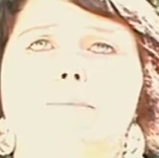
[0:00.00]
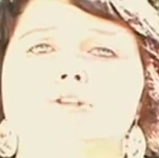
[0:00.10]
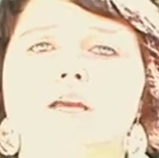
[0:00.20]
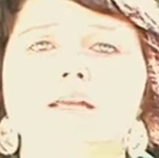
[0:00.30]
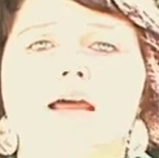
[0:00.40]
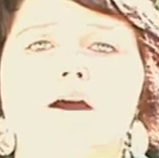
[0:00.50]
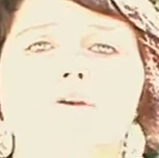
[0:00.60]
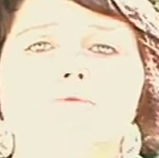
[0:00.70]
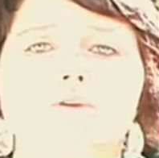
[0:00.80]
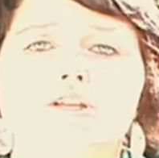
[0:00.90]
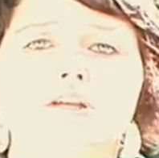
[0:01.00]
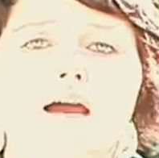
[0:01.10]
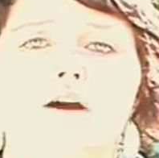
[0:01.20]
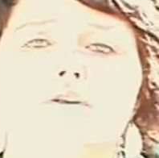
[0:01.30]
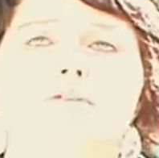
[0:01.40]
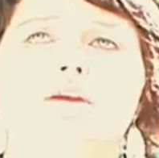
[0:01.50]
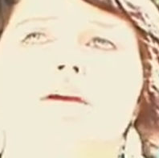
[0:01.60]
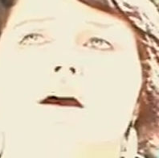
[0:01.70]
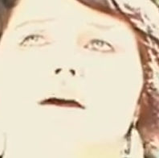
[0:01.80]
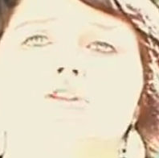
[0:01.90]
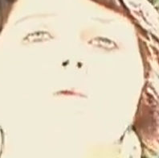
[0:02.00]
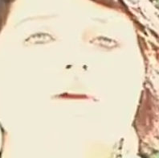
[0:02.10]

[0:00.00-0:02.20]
check it out, reach out. Don't